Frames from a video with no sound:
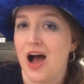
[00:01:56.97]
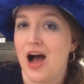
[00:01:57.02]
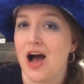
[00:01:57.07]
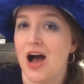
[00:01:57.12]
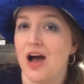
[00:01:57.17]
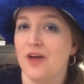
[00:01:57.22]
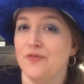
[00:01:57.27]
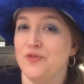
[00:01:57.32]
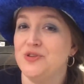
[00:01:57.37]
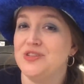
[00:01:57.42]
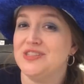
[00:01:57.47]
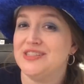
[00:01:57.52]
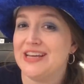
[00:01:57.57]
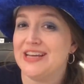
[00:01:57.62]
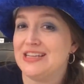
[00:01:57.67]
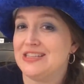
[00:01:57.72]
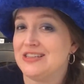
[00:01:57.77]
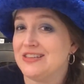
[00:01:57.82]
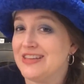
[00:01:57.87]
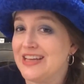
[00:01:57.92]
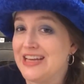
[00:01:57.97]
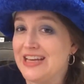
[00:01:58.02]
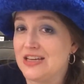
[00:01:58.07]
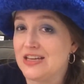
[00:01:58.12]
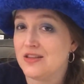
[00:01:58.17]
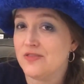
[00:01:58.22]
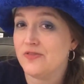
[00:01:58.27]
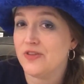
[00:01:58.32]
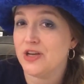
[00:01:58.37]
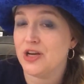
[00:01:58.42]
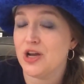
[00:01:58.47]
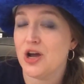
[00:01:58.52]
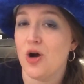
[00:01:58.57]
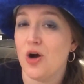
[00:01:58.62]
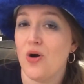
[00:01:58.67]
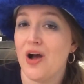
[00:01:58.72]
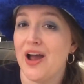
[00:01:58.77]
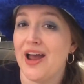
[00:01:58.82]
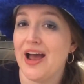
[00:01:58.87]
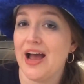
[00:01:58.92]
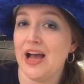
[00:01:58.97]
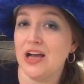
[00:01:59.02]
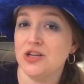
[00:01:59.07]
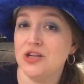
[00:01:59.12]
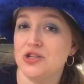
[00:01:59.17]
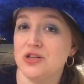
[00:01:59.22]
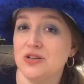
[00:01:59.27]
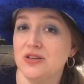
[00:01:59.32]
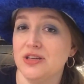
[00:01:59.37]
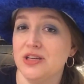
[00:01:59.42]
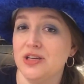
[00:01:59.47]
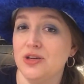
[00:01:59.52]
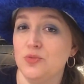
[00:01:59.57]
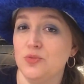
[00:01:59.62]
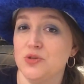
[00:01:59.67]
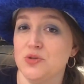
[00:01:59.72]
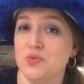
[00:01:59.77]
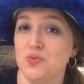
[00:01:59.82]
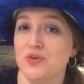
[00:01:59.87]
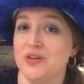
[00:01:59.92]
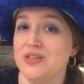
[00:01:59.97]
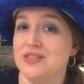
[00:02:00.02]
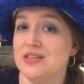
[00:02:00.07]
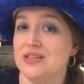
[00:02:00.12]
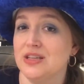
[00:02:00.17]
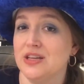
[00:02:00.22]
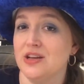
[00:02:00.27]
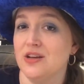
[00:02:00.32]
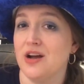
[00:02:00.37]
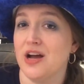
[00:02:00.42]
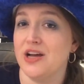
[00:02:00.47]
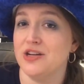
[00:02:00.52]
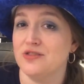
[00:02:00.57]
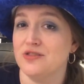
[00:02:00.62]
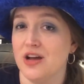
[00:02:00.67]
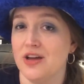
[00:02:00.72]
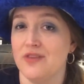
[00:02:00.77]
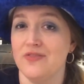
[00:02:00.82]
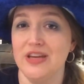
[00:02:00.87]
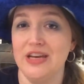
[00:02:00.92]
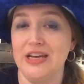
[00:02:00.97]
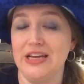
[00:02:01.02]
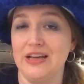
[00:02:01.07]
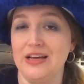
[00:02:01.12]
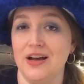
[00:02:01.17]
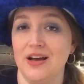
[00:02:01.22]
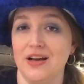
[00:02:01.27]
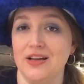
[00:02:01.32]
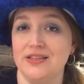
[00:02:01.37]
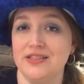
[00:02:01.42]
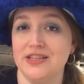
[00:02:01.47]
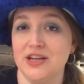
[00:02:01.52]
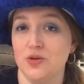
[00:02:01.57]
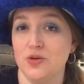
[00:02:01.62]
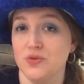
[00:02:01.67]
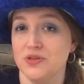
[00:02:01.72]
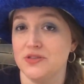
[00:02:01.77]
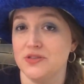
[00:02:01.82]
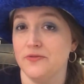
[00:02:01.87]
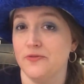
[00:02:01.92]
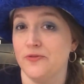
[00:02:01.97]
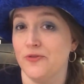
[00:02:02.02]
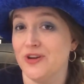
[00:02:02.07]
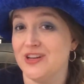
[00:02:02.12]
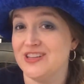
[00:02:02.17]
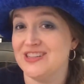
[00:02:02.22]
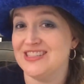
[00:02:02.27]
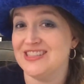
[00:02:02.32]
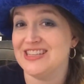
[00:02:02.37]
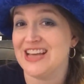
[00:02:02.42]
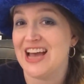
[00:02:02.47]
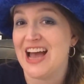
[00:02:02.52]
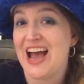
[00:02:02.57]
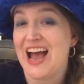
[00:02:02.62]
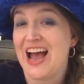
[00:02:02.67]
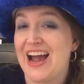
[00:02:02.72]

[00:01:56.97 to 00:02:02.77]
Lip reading: If you stay till the end of the video, I actually was recently on iDrive eating dinner with some friends,